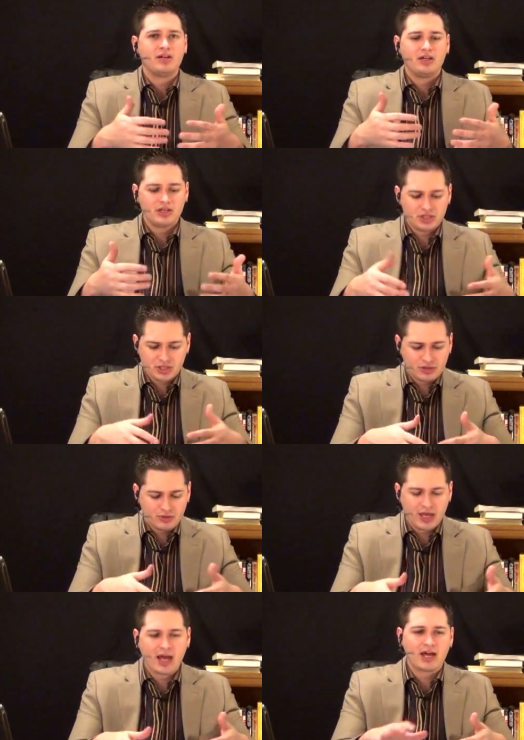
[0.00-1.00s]
is just two
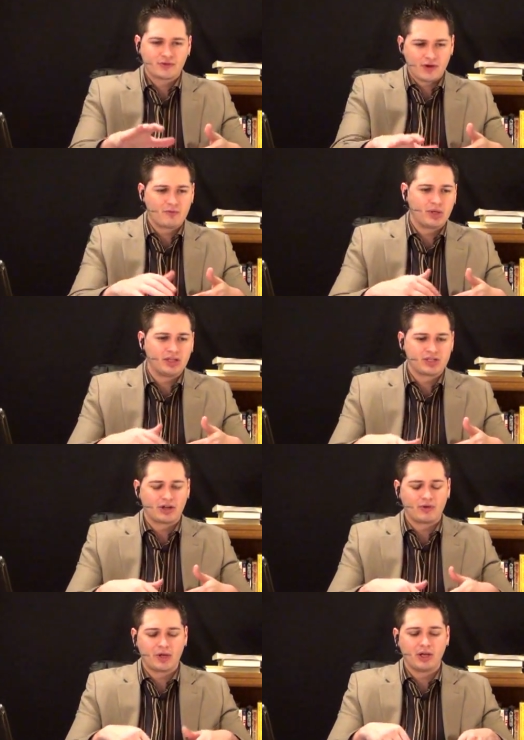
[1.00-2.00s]
gay guys, for everybody listening
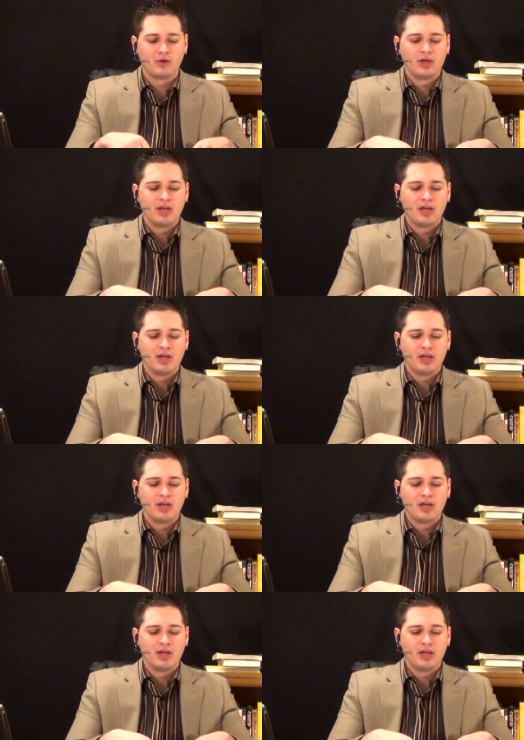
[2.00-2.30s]
on the radio.